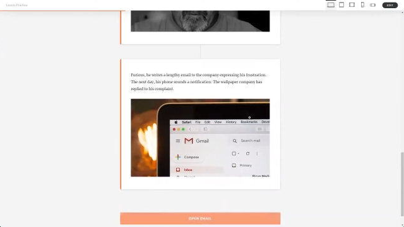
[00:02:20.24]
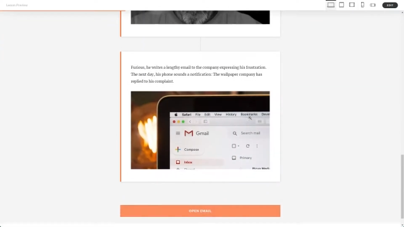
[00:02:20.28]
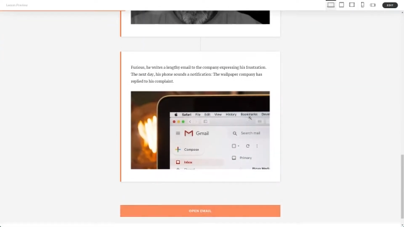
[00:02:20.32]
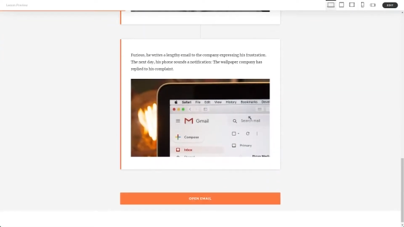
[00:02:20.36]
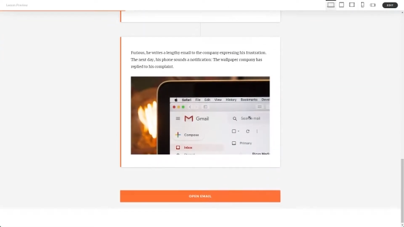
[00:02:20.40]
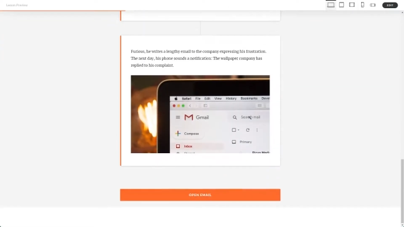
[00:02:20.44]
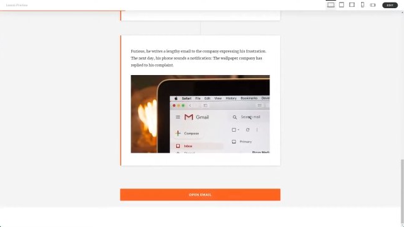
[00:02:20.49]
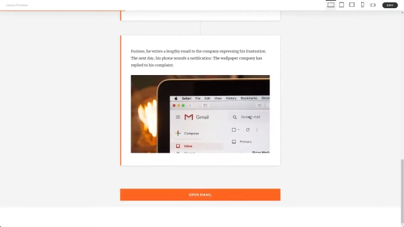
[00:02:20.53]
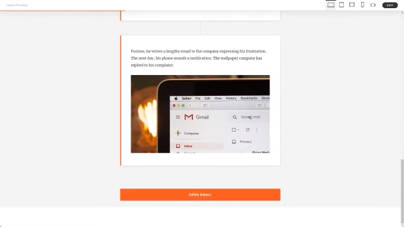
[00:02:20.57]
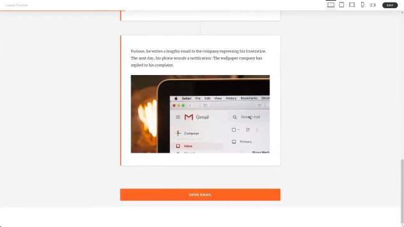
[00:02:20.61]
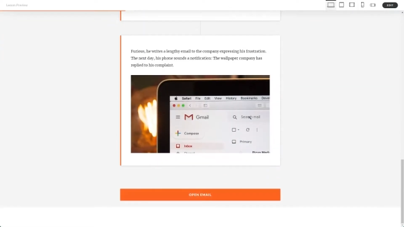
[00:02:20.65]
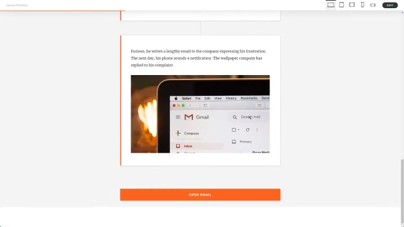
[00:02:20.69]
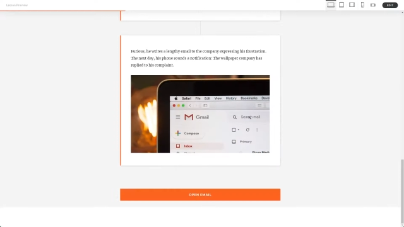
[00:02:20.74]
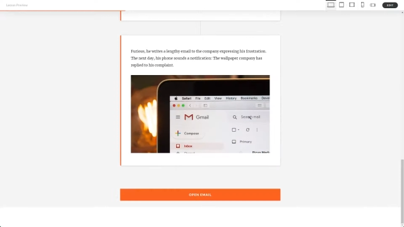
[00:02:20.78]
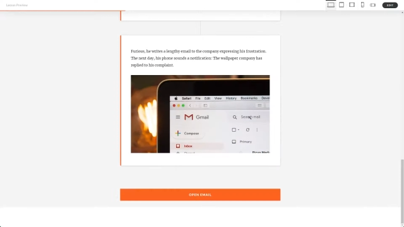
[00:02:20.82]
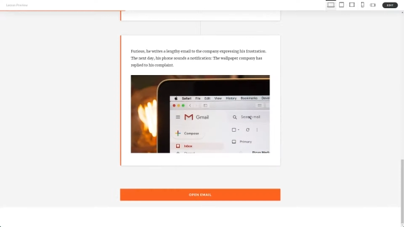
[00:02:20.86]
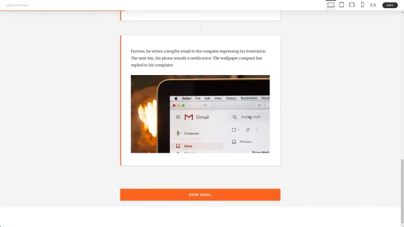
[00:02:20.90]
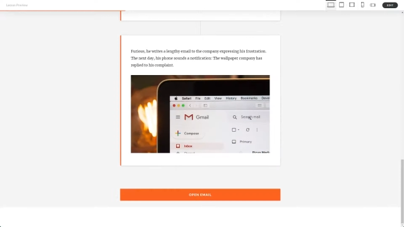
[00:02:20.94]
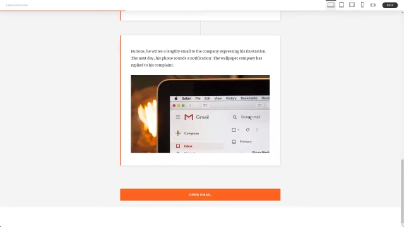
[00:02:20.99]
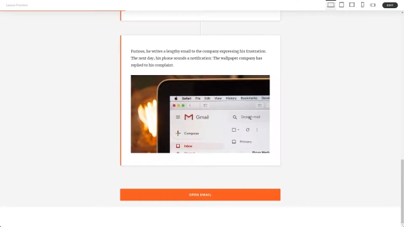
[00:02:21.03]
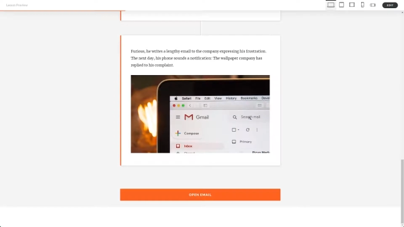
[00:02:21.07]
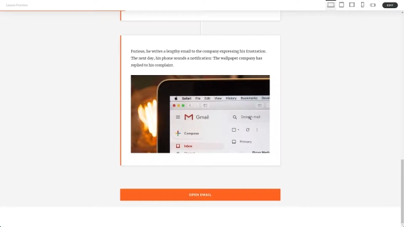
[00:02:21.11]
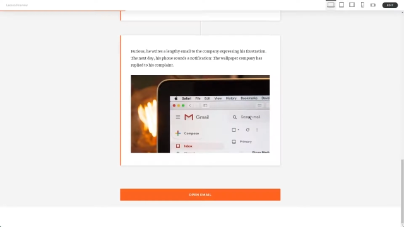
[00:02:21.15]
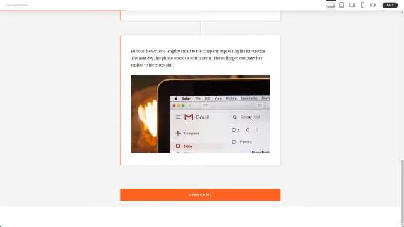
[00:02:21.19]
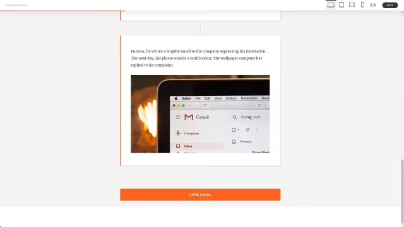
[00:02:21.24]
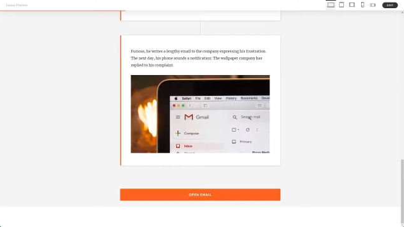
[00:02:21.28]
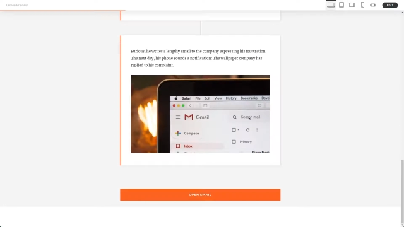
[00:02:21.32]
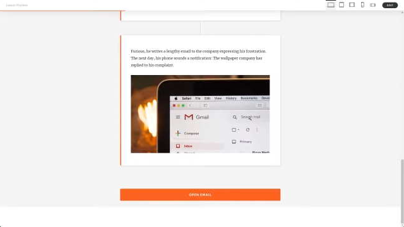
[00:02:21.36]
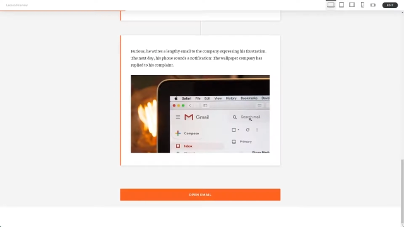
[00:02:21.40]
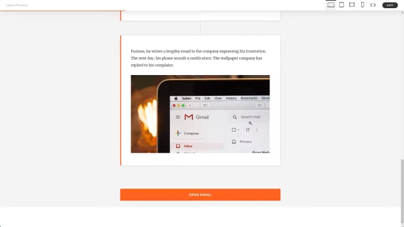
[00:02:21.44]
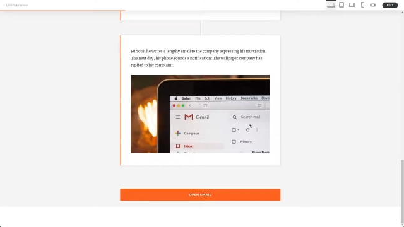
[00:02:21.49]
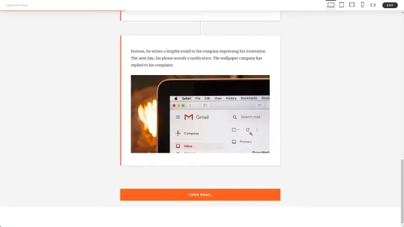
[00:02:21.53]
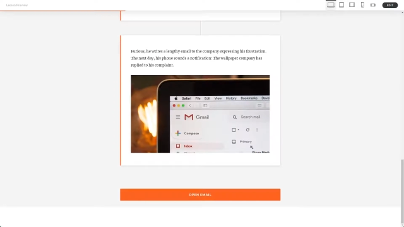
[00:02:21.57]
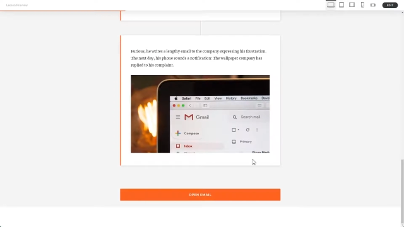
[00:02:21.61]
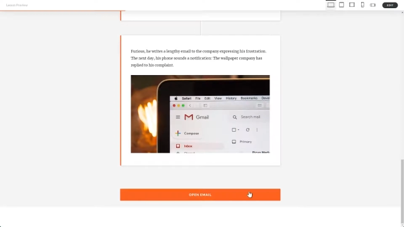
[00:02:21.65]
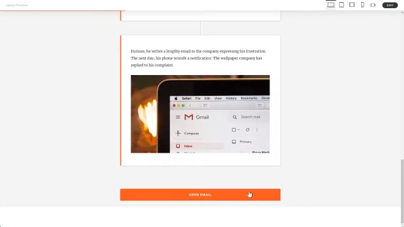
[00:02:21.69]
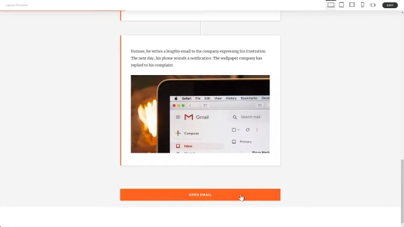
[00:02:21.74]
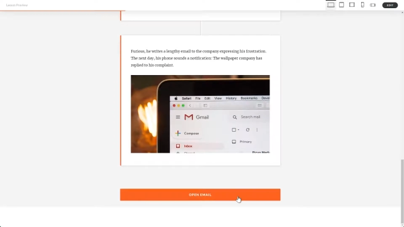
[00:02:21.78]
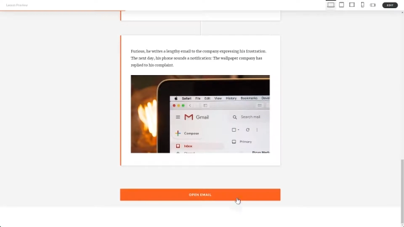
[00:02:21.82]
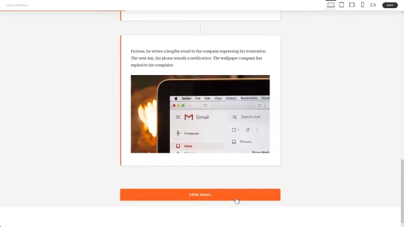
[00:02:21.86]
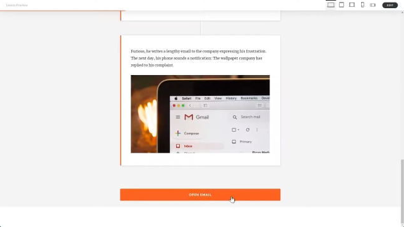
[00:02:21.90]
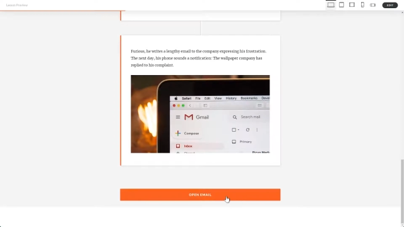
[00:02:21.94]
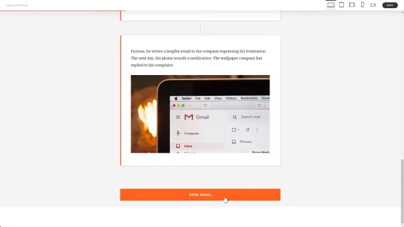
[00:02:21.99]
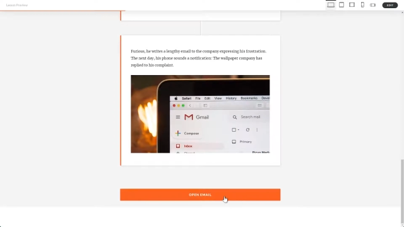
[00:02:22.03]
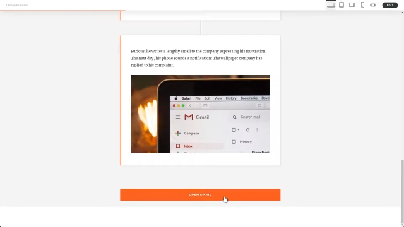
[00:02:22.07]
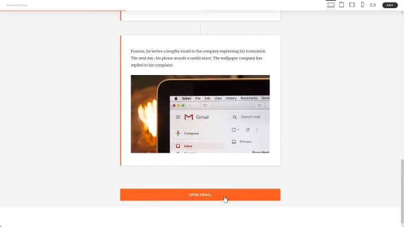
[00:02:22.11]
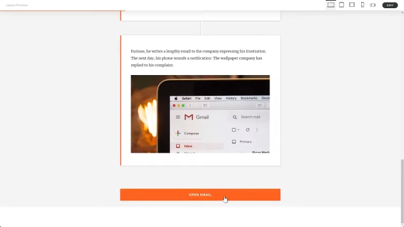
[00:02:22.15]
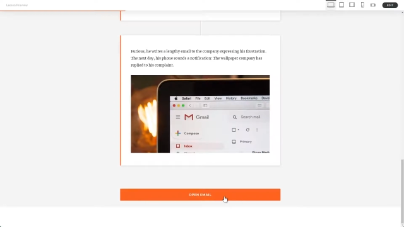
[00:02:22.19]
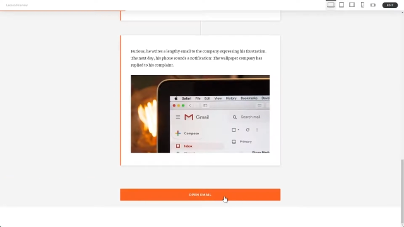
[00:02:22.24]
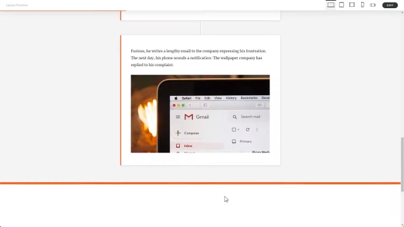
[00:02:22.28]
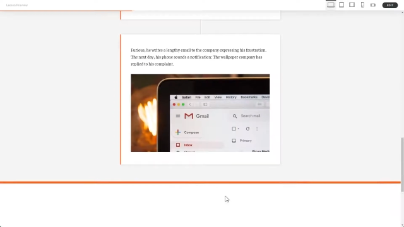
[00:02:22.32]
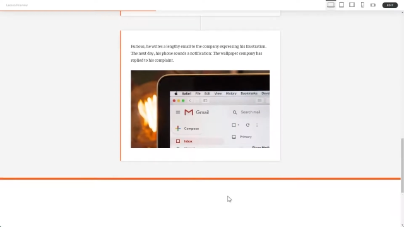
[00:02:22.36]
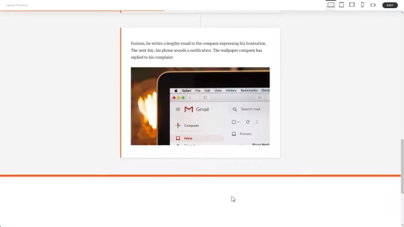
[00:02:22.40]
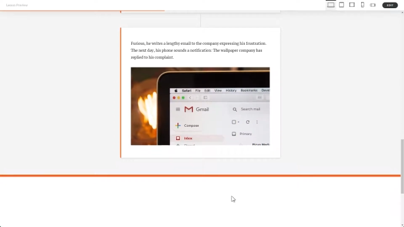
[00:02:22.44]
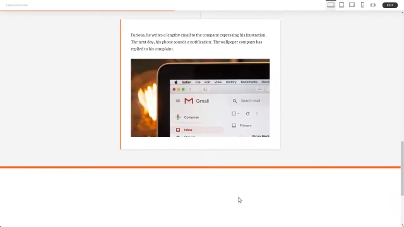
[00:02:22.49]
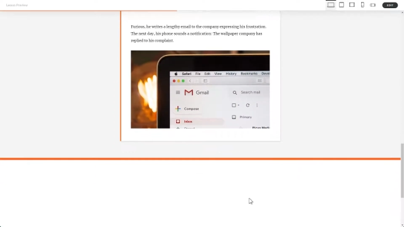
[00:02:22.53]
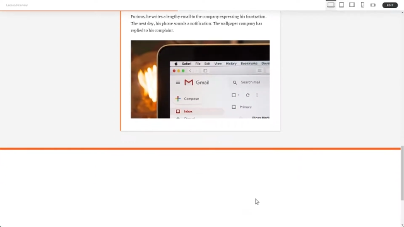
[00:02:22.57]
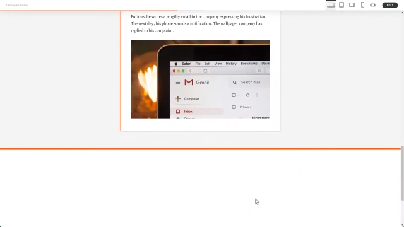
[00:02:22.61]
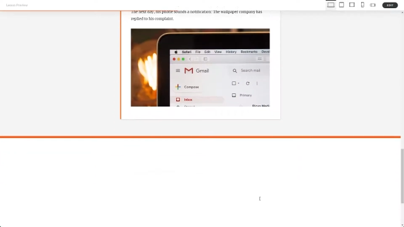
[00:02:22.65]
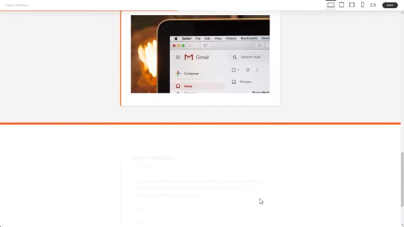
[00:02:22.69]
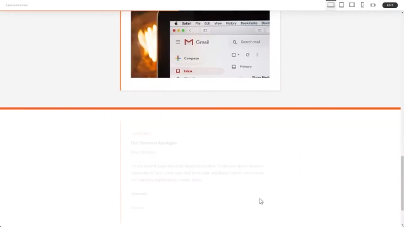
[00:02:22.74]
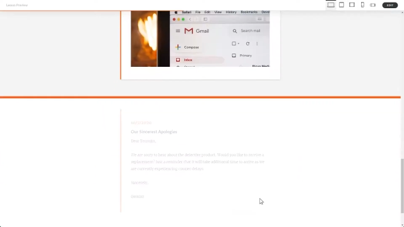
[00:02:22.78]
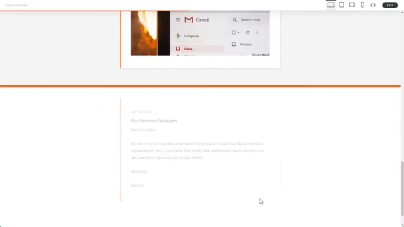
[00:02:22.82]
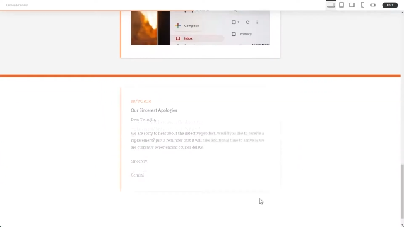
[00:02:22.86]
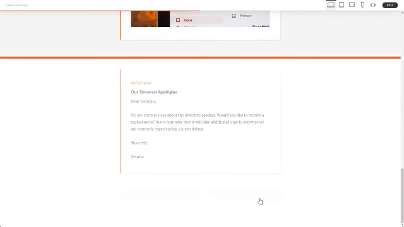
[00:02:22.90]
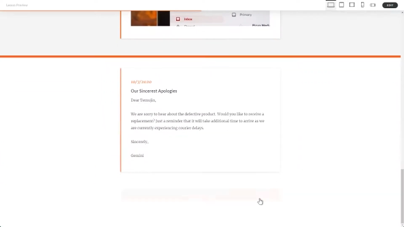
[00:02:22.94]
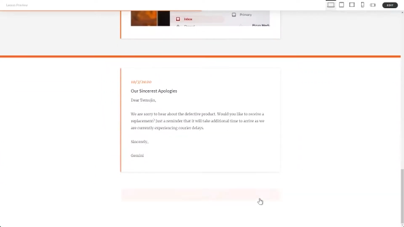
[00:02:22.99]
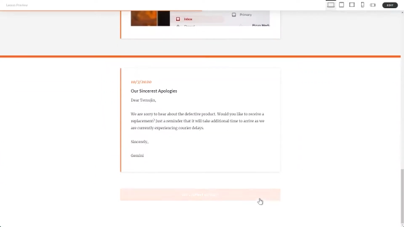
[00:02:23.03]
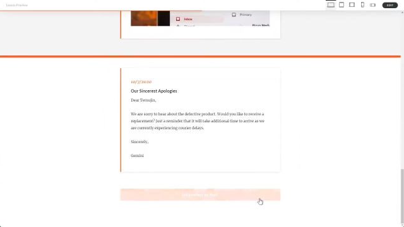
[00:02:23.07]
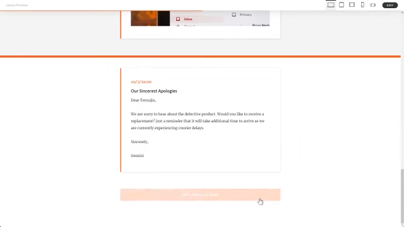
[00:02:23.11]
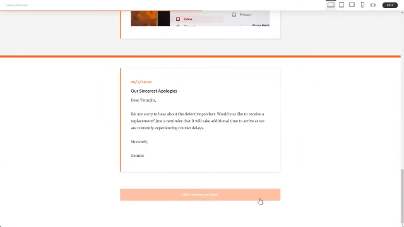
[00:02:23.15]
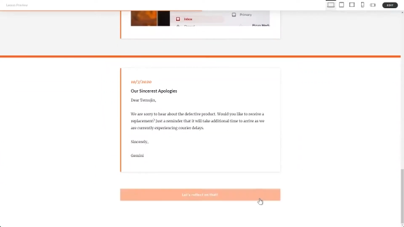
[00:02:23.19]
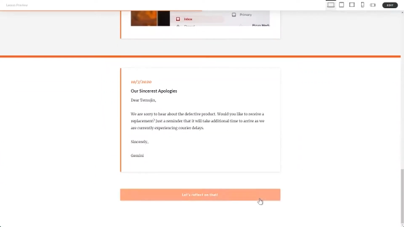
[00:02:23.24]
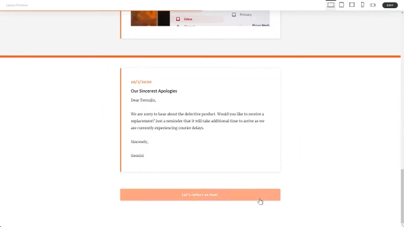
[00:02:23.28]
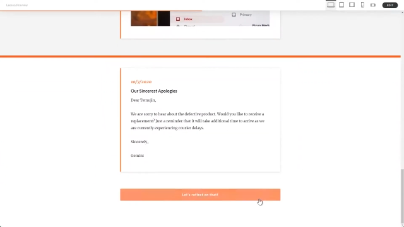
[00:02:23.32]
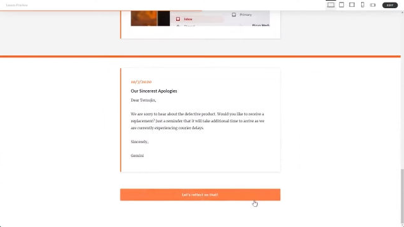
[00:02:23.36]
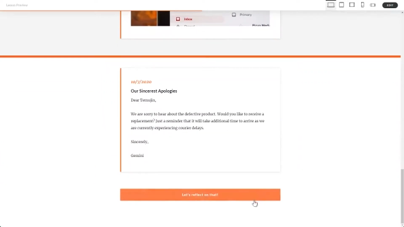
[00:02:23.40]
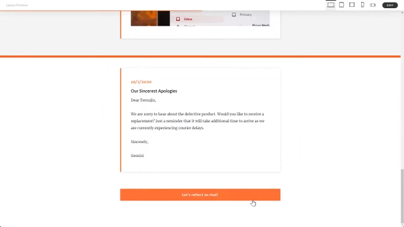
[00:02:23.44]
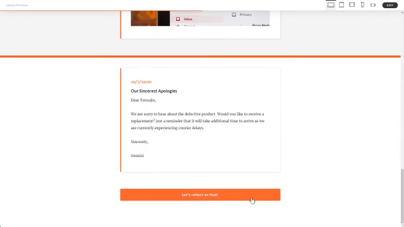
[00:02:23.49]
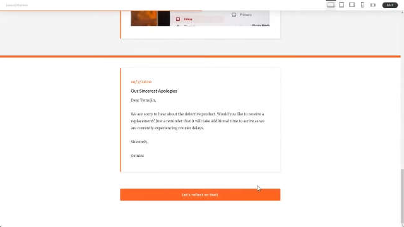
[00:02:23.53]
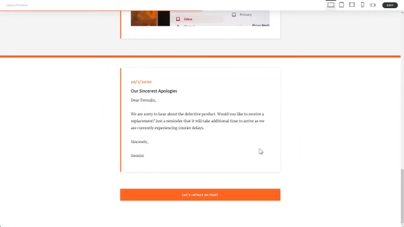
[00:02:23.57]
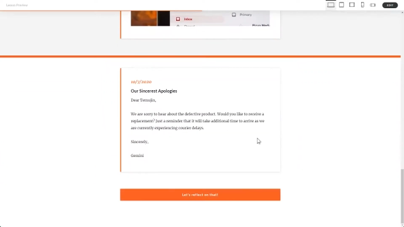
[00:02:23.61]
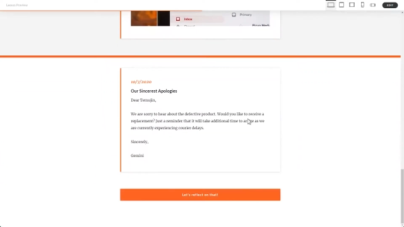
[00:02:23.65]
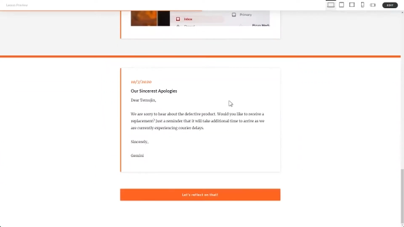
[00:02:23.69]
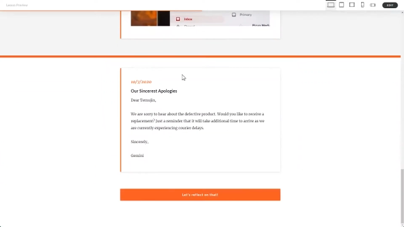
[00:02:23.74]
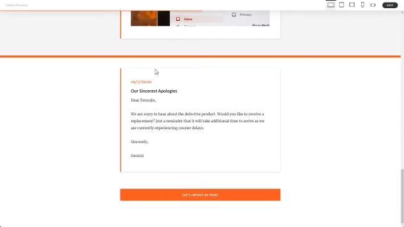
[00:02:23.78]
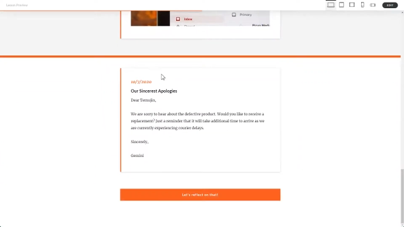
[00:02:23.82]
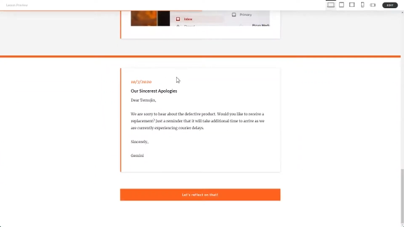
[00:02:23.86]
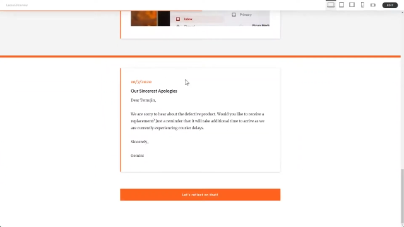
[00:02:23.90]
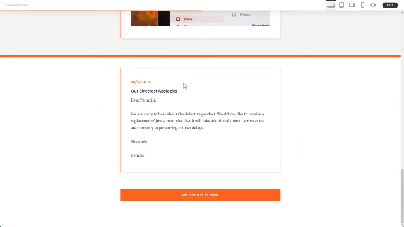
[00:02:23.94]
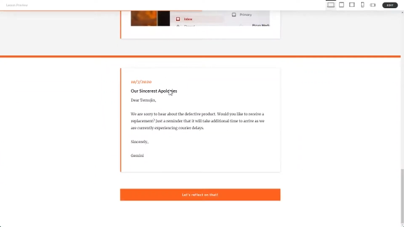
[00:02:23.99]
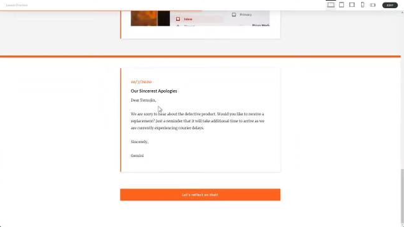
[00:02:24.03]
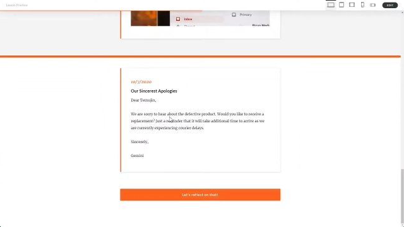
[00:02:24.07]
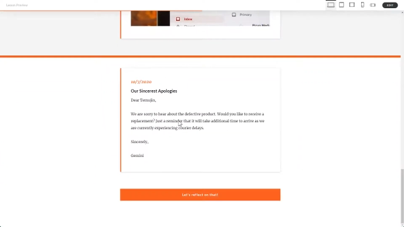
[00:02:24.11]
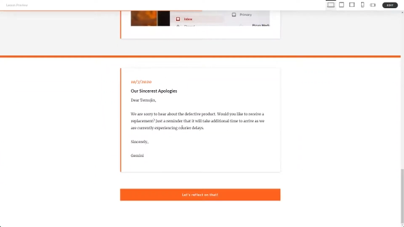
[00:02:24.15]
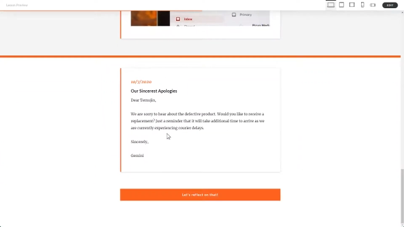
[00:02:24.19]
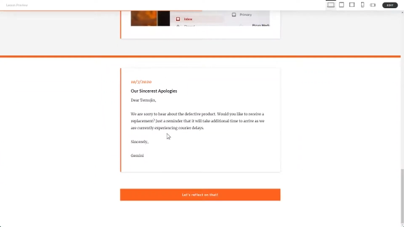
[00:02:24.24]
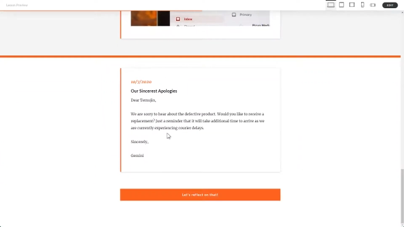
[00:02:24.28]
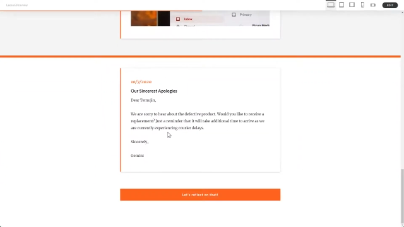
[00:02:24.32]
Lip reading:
[unreadable: no face in view]